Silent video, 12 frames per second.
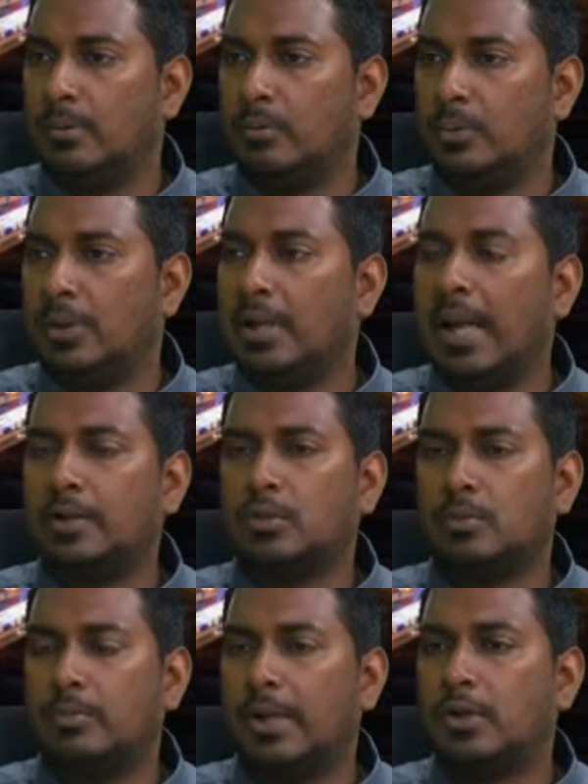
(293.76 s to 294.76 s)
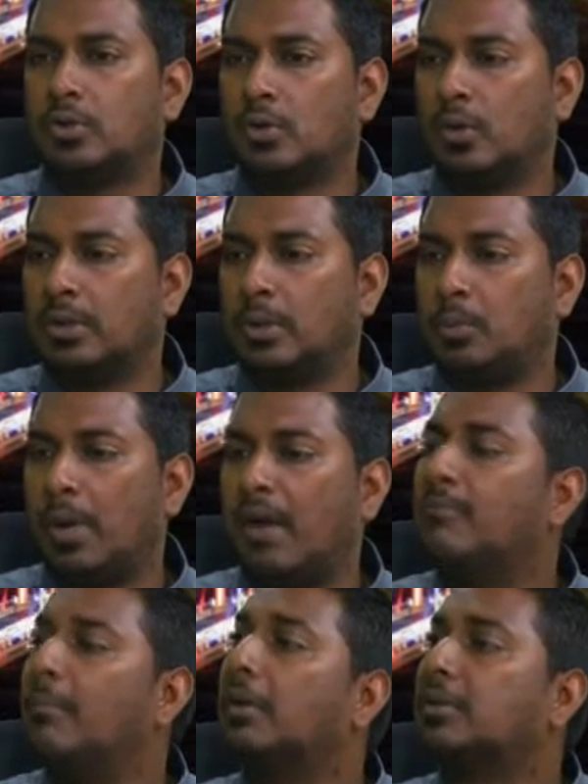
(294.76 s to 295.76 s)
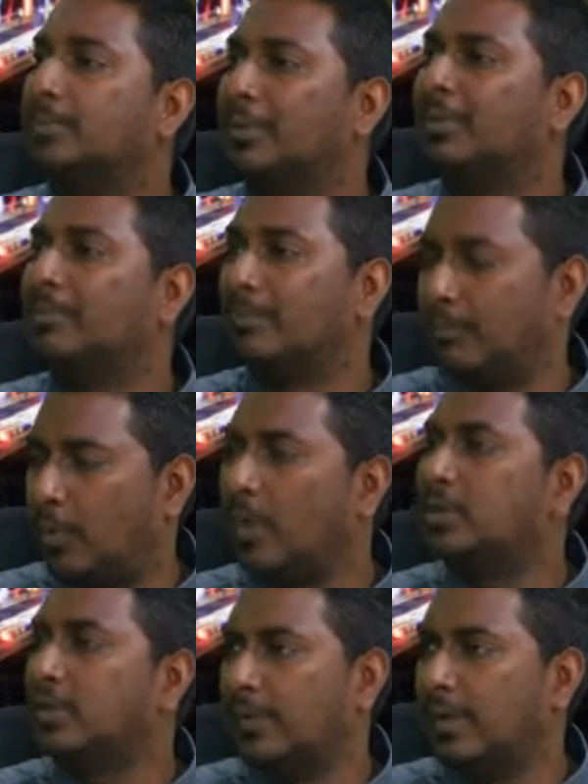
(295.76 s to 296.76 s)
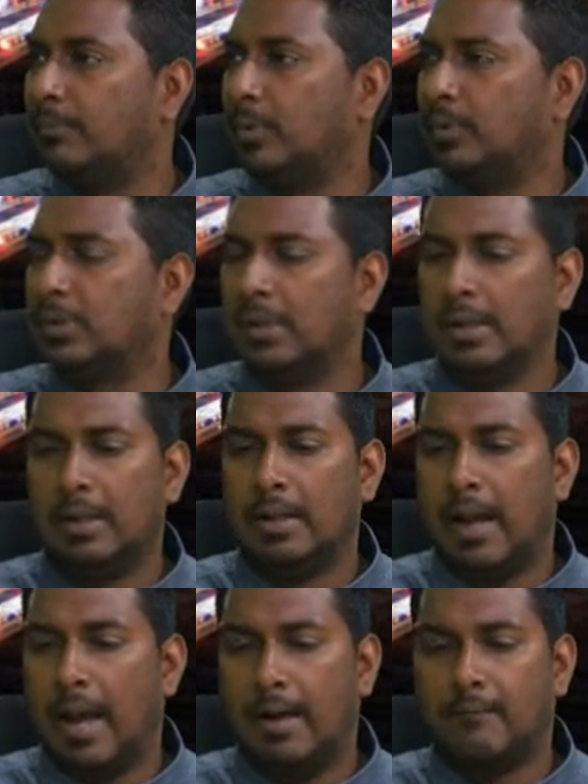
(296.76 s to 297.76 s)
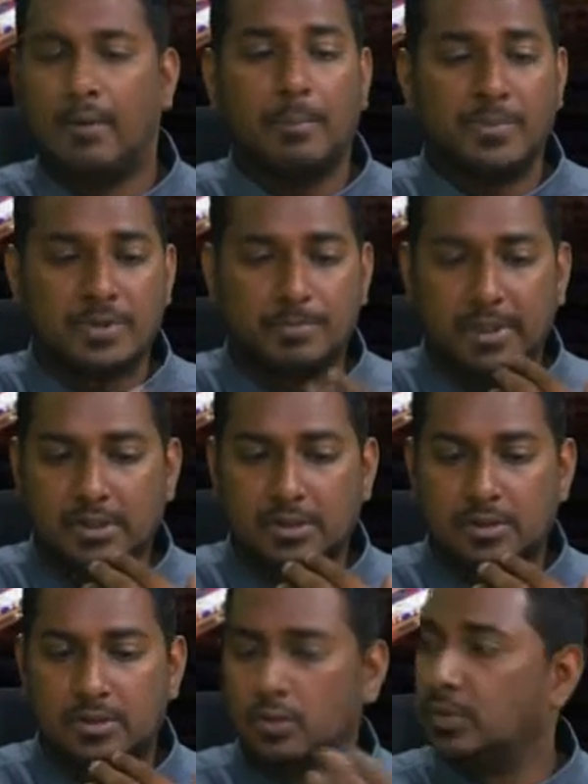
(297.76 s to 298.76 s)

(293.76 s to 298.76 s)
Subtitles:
we like to make sure that we have multiple points of input. from speech to